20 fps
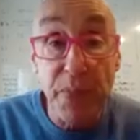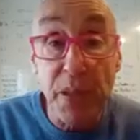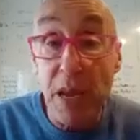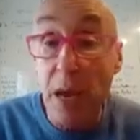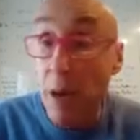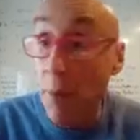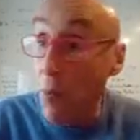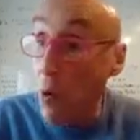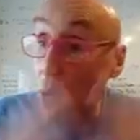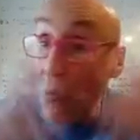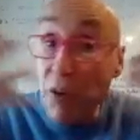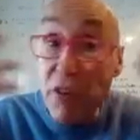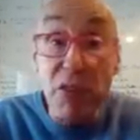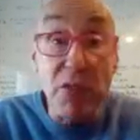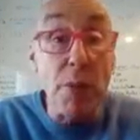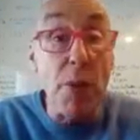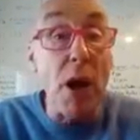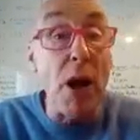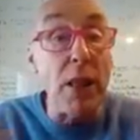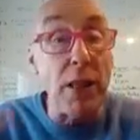Okay, I'm always
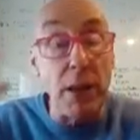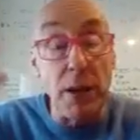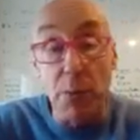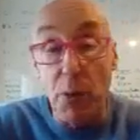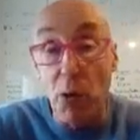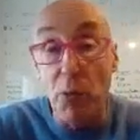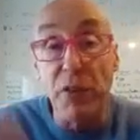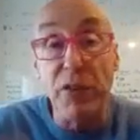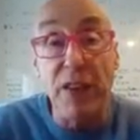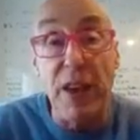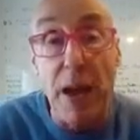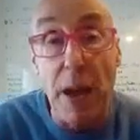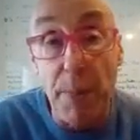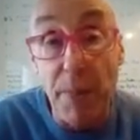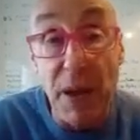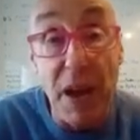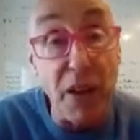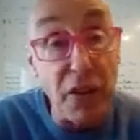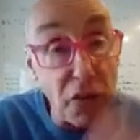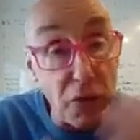smiling. I'm always
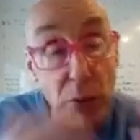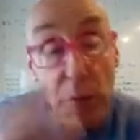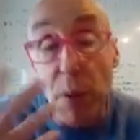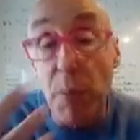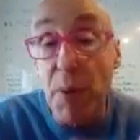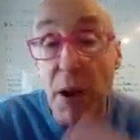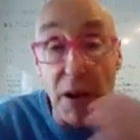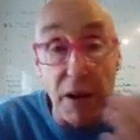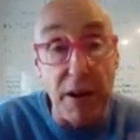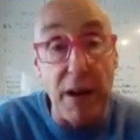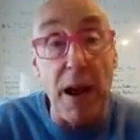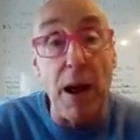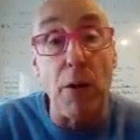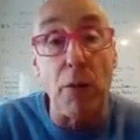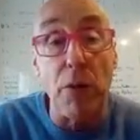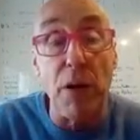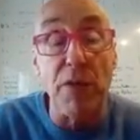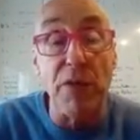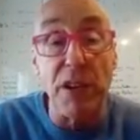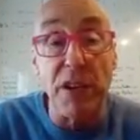happy. I swim about an
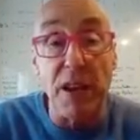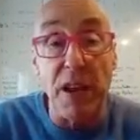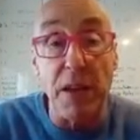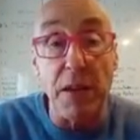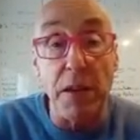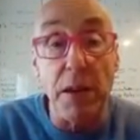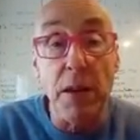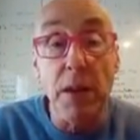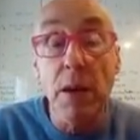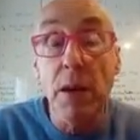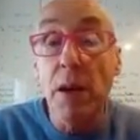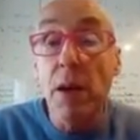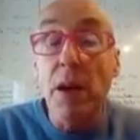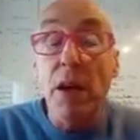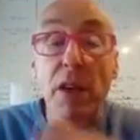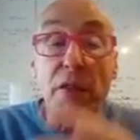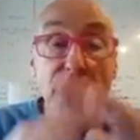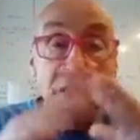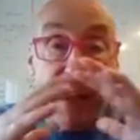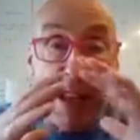hour every day.
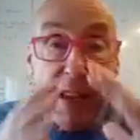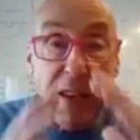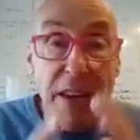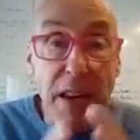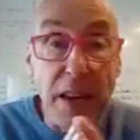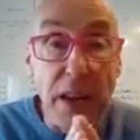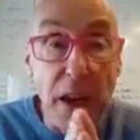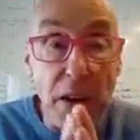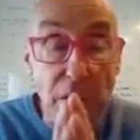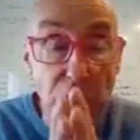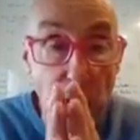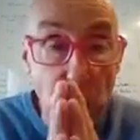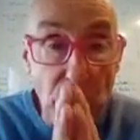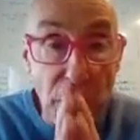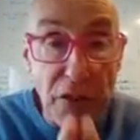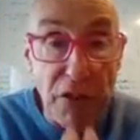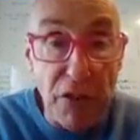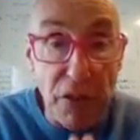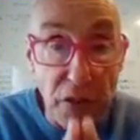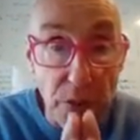If you'd like any other
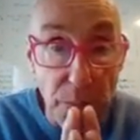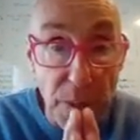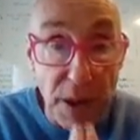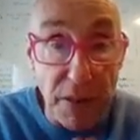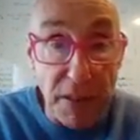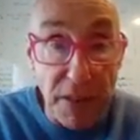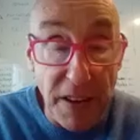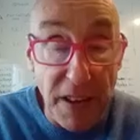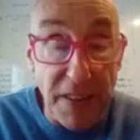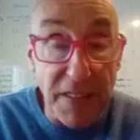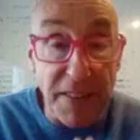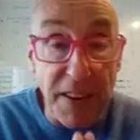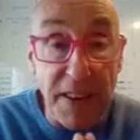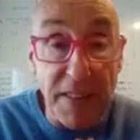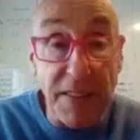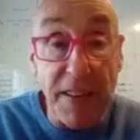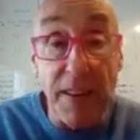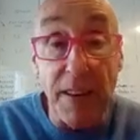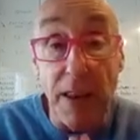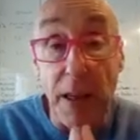questions about the
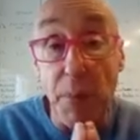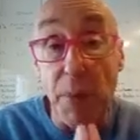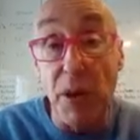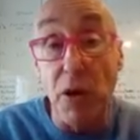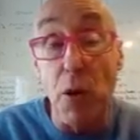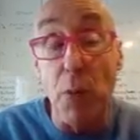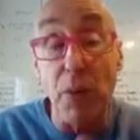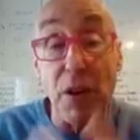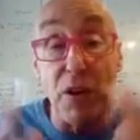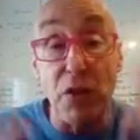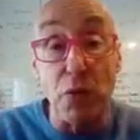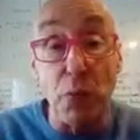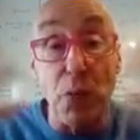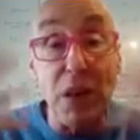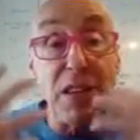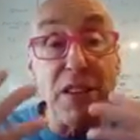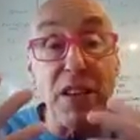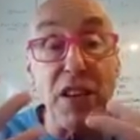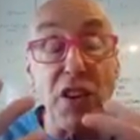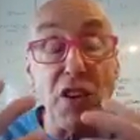SAT, let me know, because
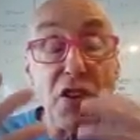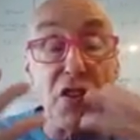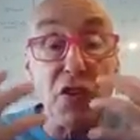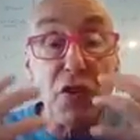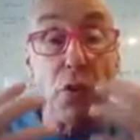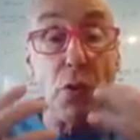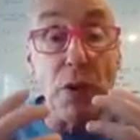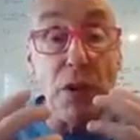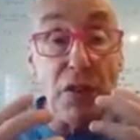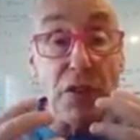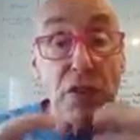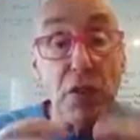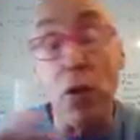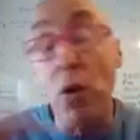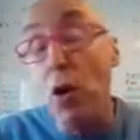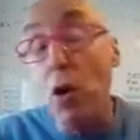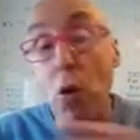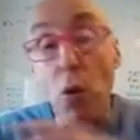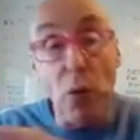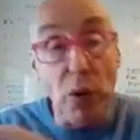we teach
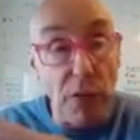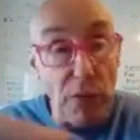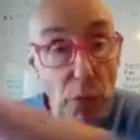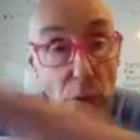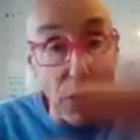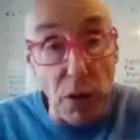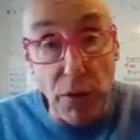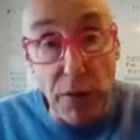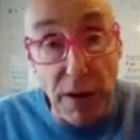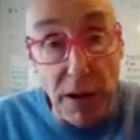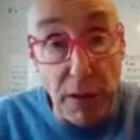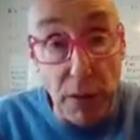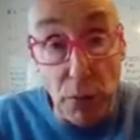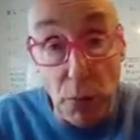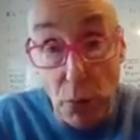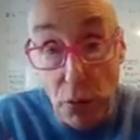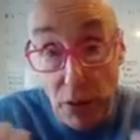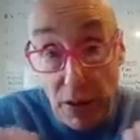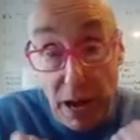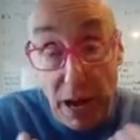students who live all around the
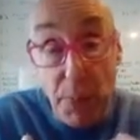world.